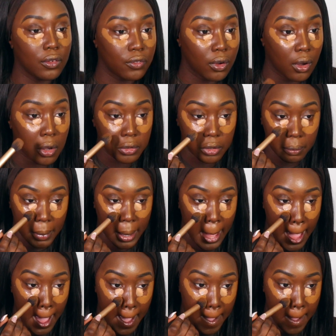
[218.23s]
For under my
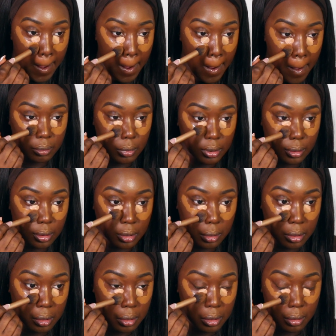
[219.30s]
eye, I'm just
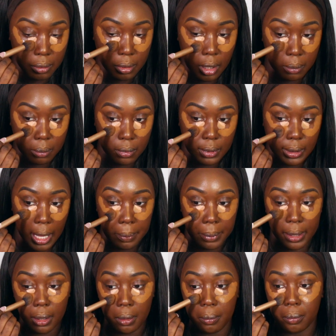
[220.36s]
gonna tap
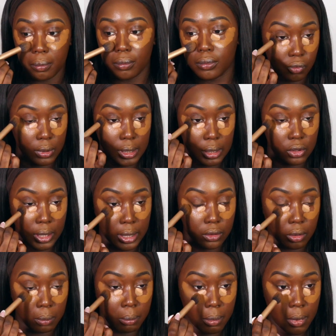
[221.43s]
it, really trying
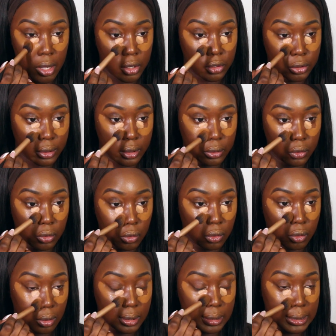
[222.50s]
to merge the 2
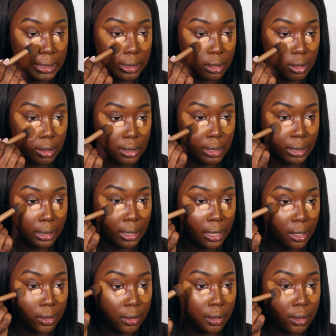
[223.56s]
concealers
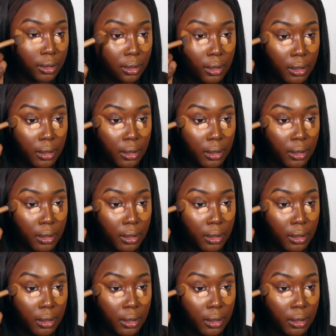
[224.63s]
together.